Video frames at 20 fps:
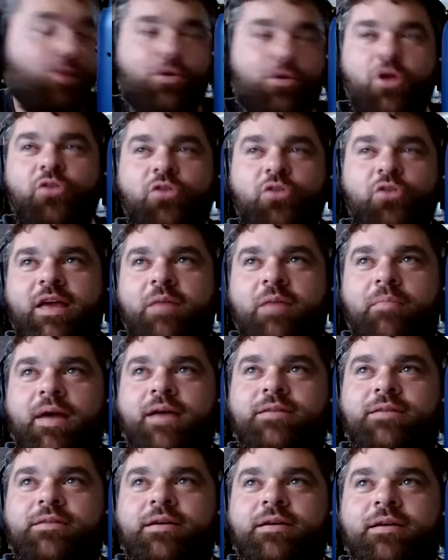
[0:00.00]
Maybe usually
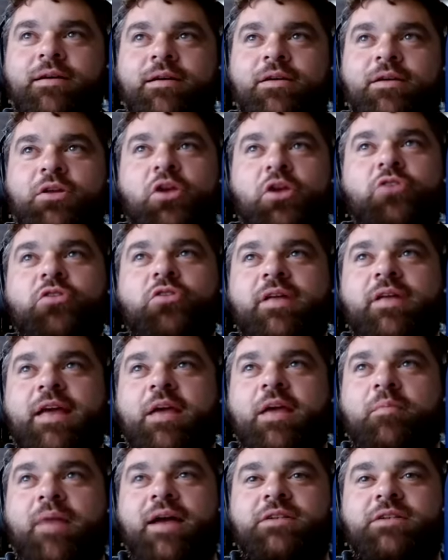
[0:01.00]
not. Usually
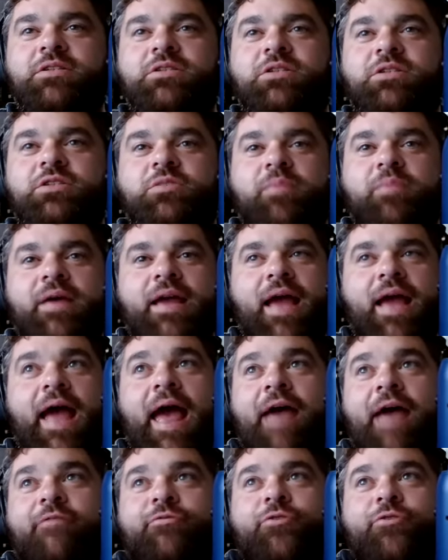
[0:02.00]
he messages me
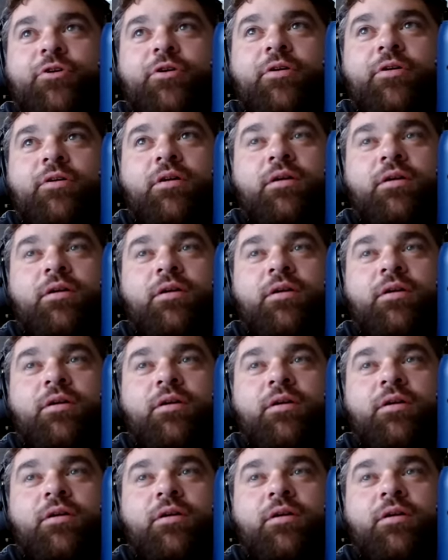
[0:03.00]
after